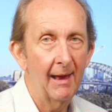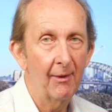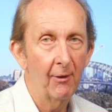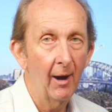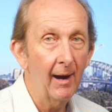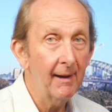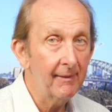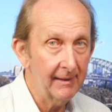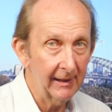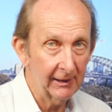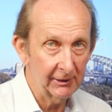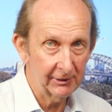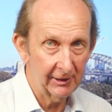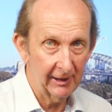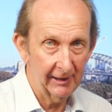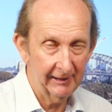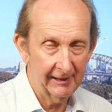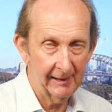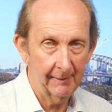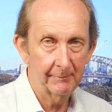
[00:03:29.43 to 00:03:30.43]
and I think it's
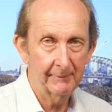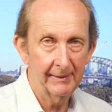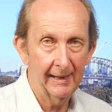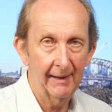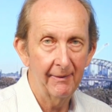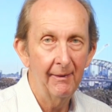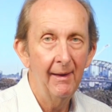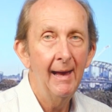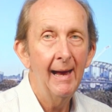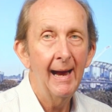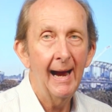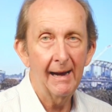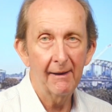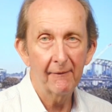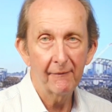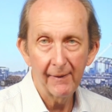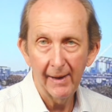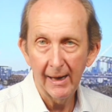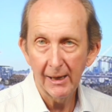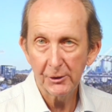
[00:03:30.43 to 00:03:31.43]
going to come down at
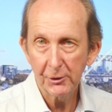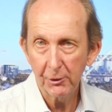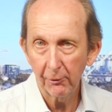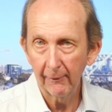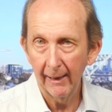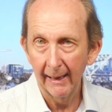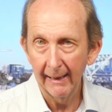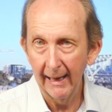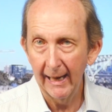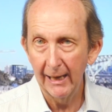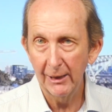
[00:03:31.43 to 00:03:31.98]
a faster rate